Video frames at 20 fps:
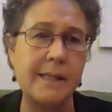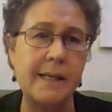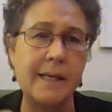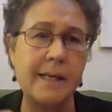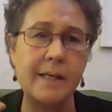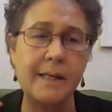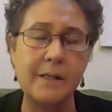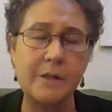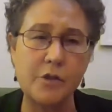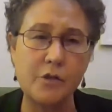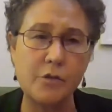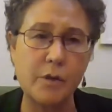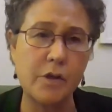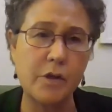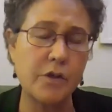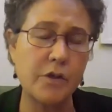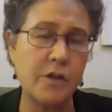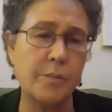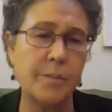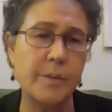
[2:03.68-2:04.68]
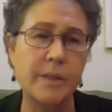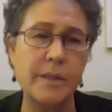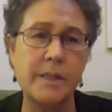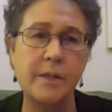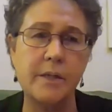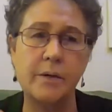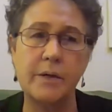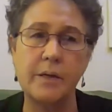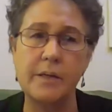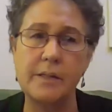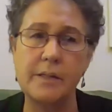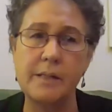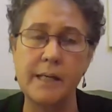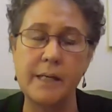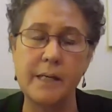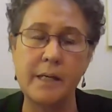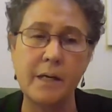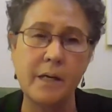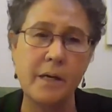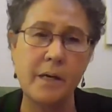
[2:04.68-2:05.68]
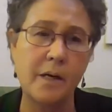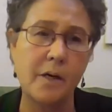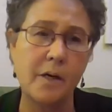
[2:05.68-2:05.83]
and instructional materials and